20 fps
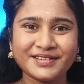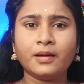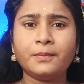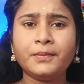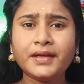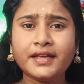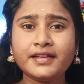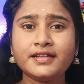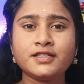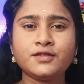
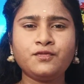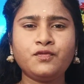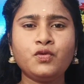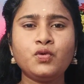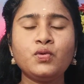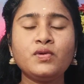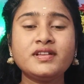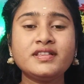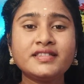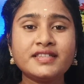Because
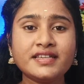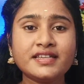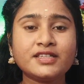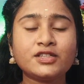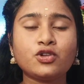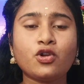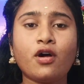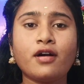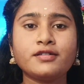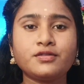fluency is
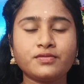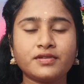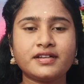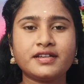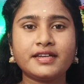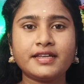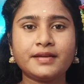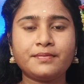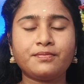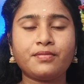not
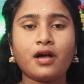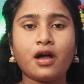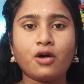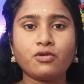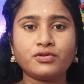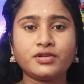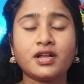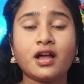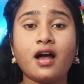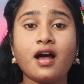only
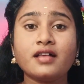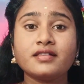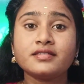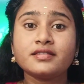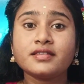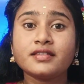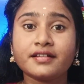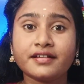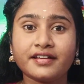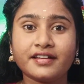about
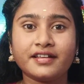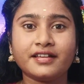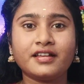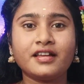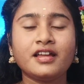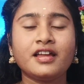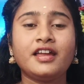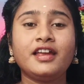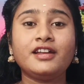answering,